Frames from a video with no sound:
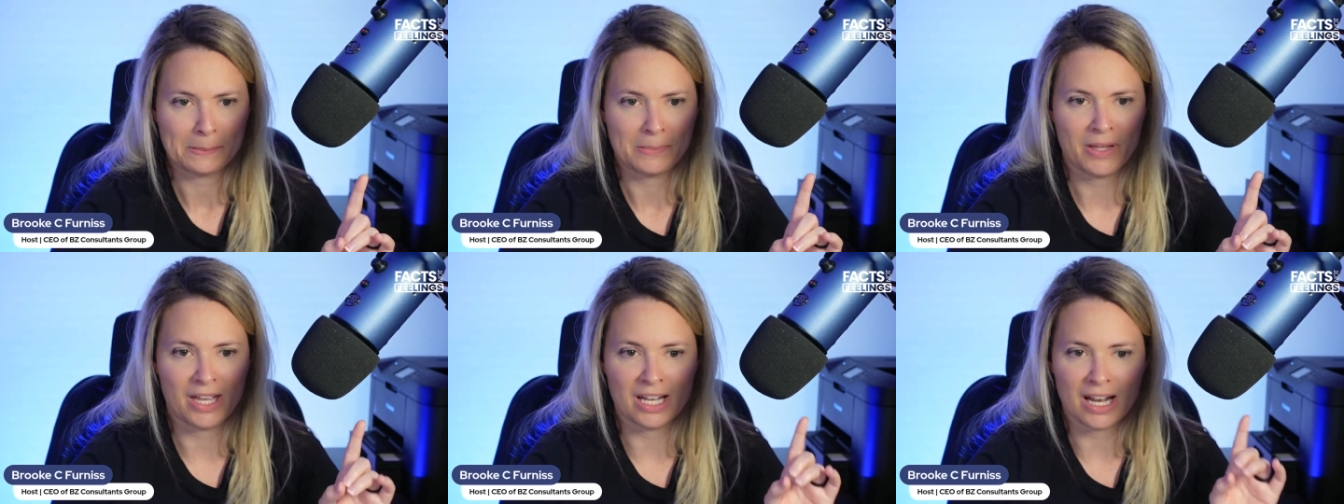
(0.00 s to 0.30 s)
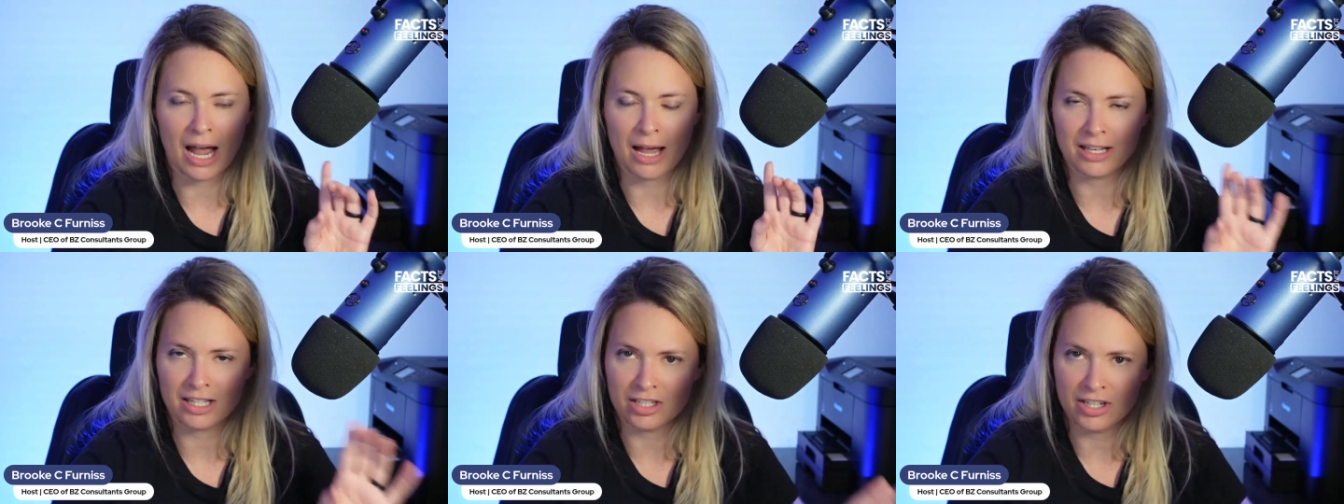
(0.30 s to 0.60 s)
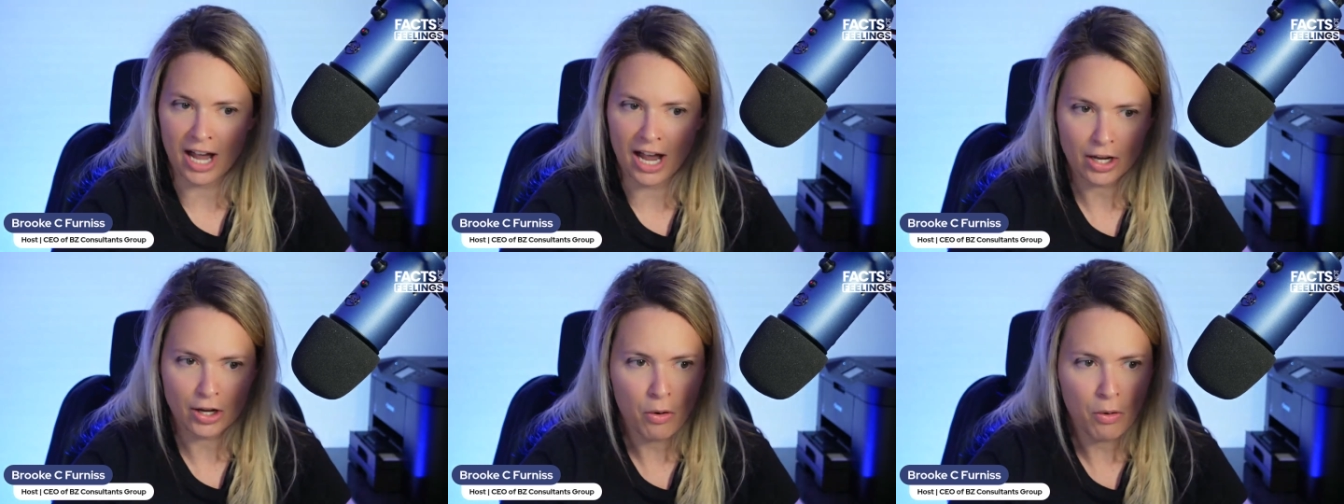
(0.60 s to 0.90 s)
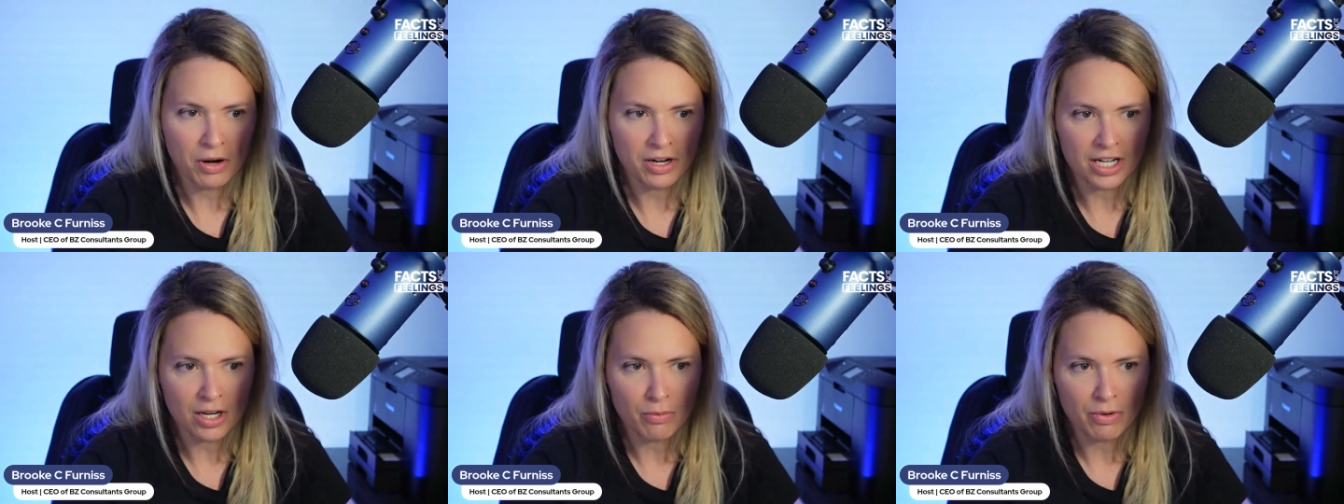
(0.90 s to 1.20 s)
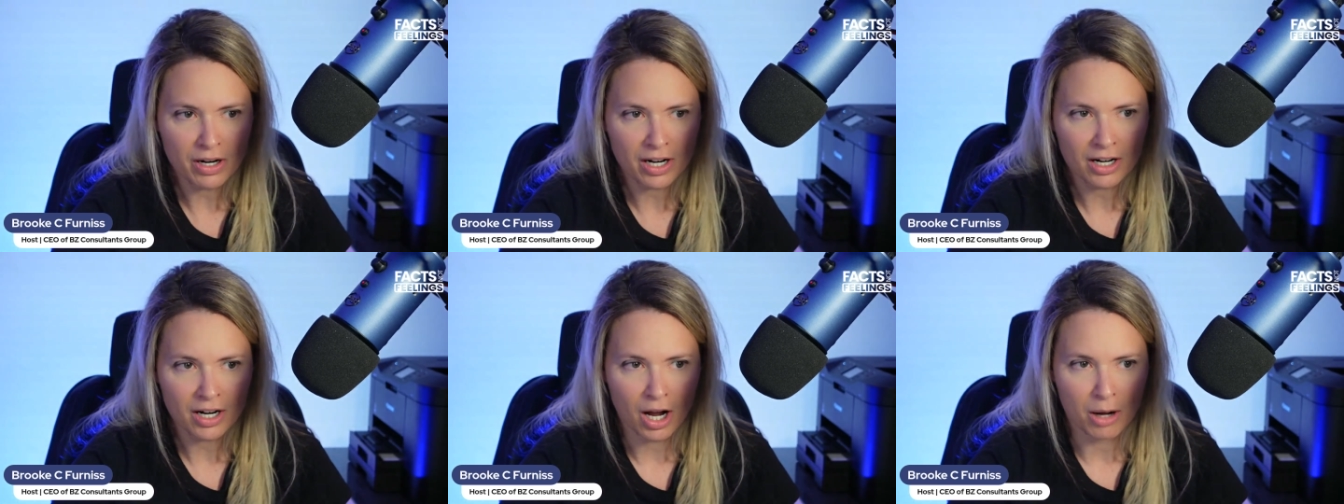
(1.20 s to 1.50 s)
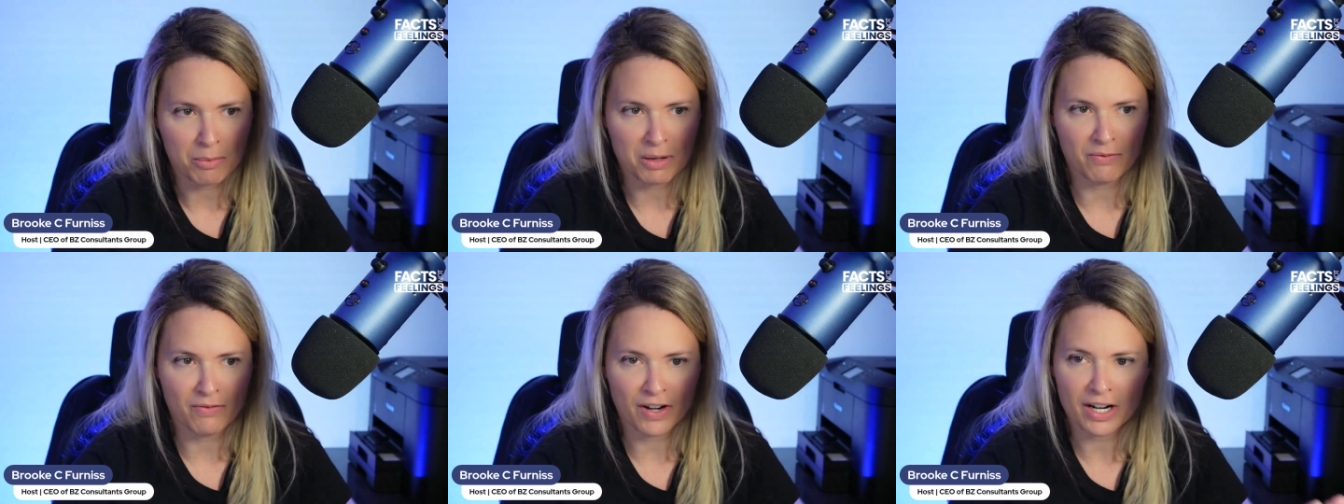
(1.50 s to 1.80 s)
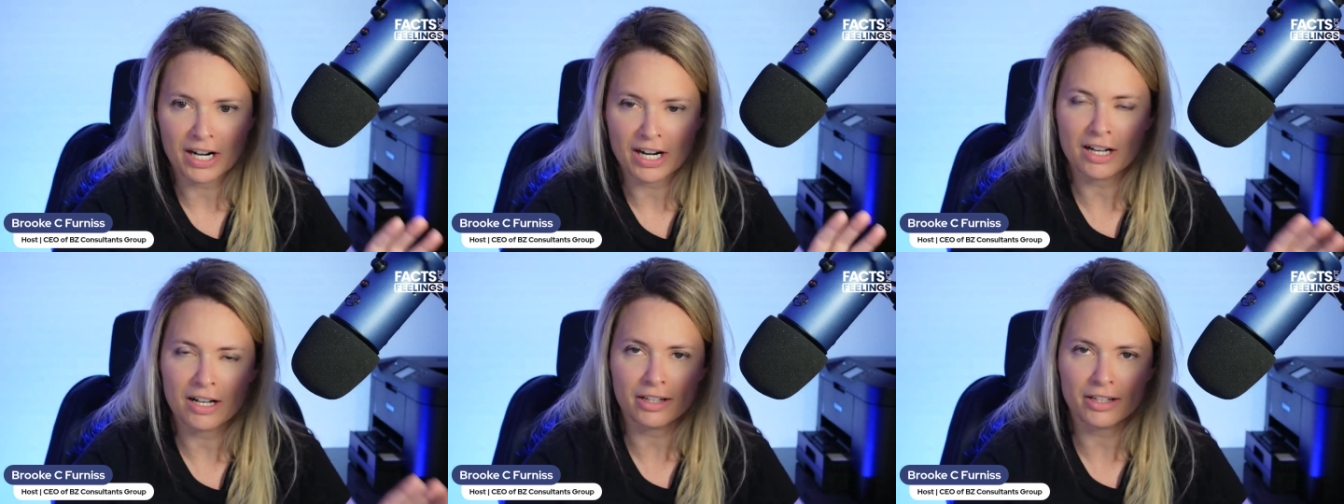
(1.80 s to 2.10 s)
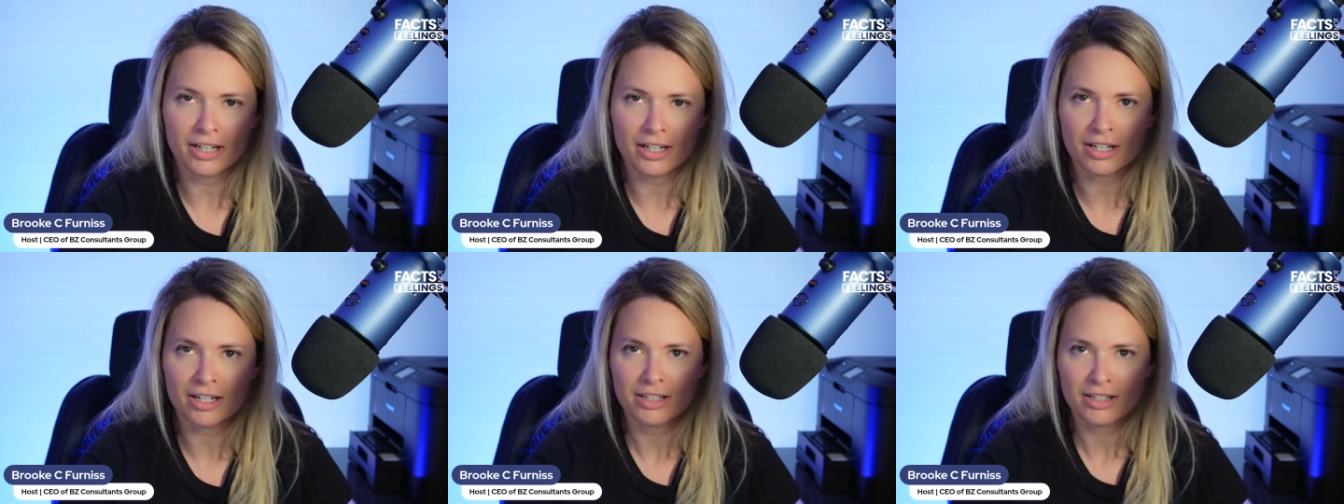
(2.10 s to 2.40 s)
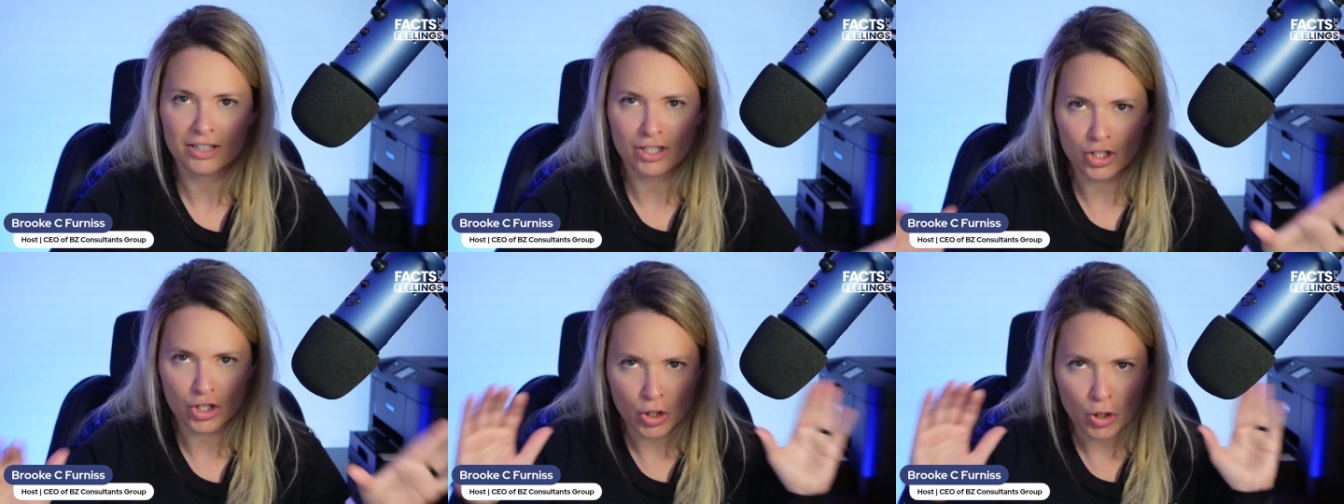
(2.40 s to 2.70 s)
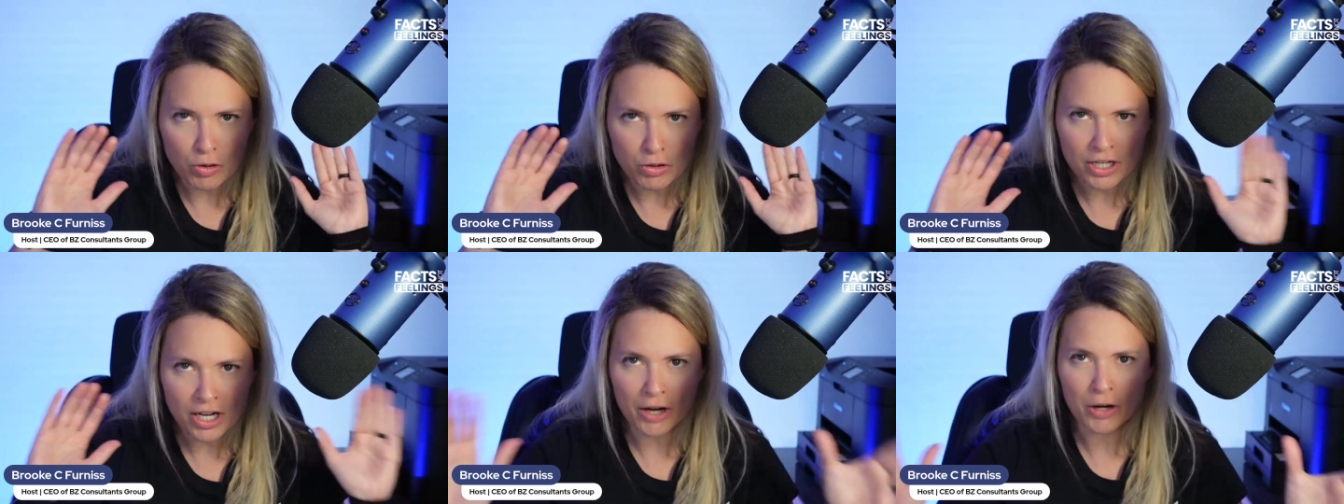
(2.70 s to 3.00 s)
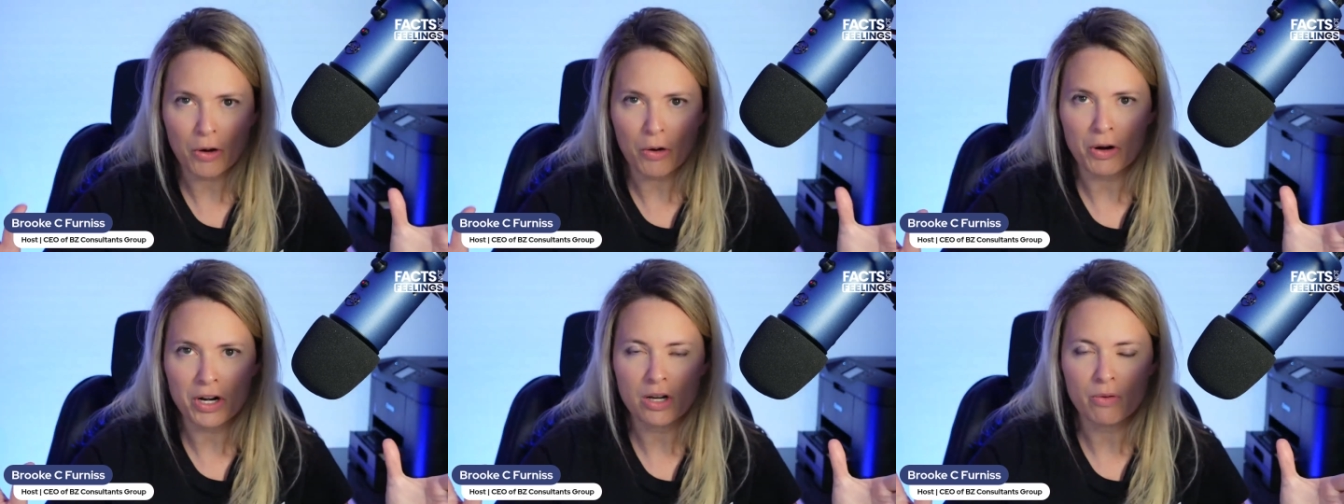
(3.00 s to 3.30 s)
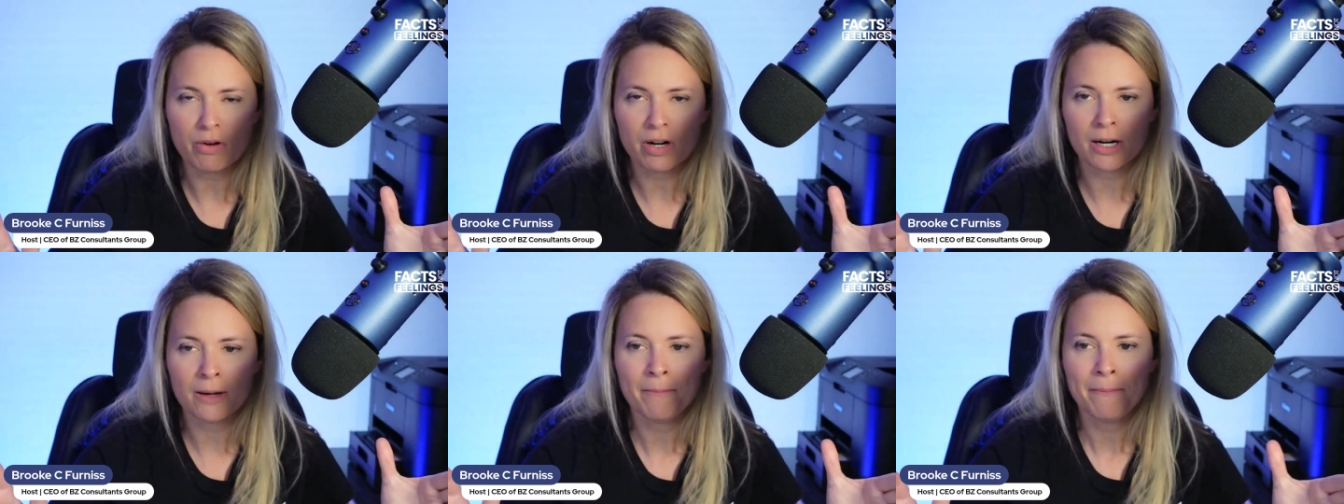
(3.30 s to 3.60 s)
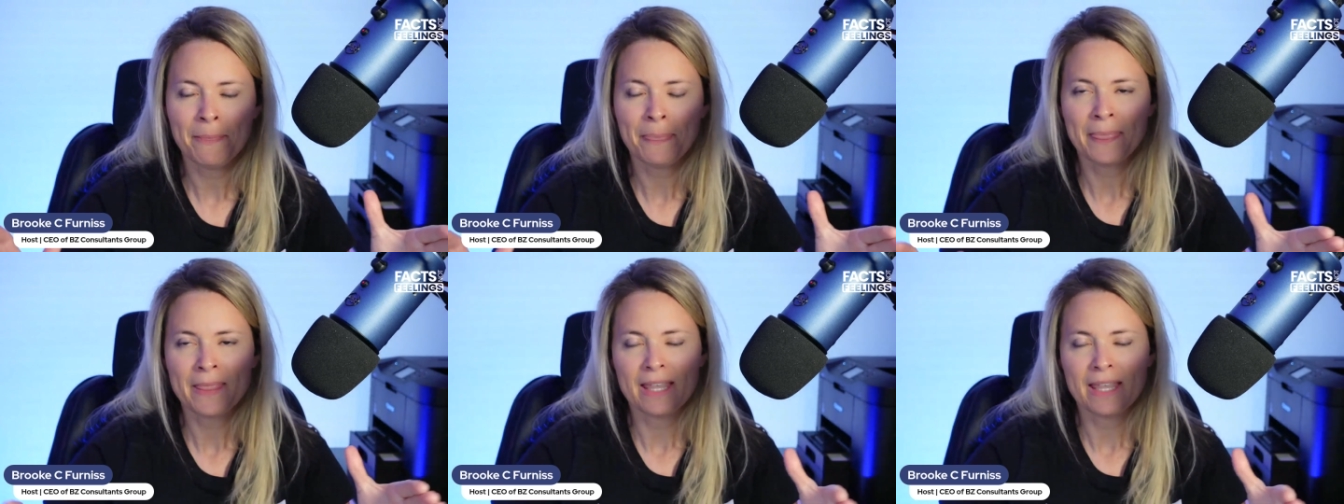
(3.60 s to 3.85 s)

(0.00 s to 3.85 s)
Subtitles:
It's not going anywhere. I'll be very clear. The show's not going anywhere.